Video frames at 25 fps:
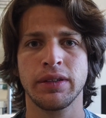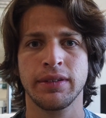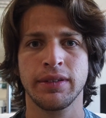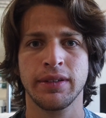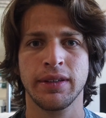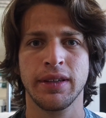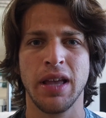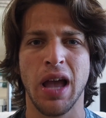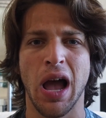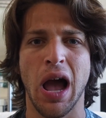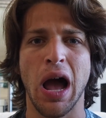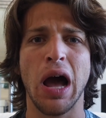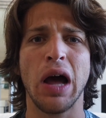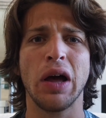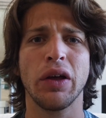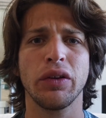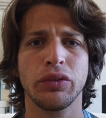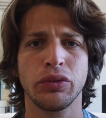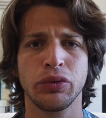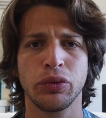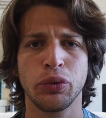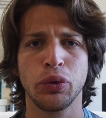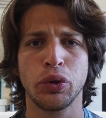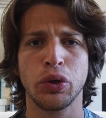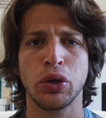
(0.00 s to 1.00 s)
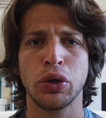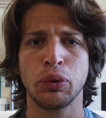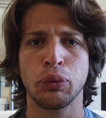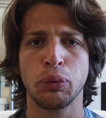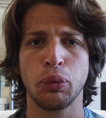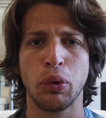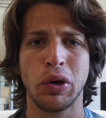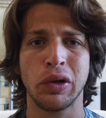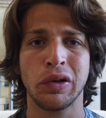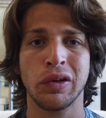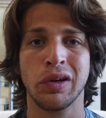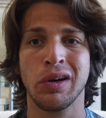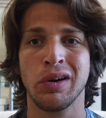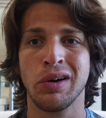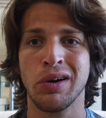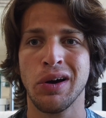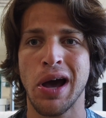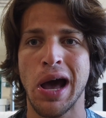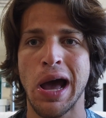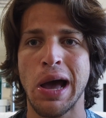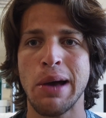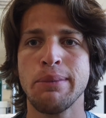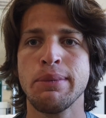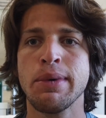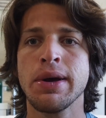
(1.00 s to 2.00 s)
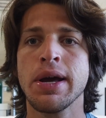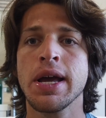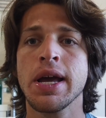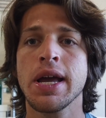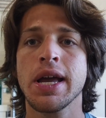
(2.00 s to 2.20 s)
Scott Jordan 1 collab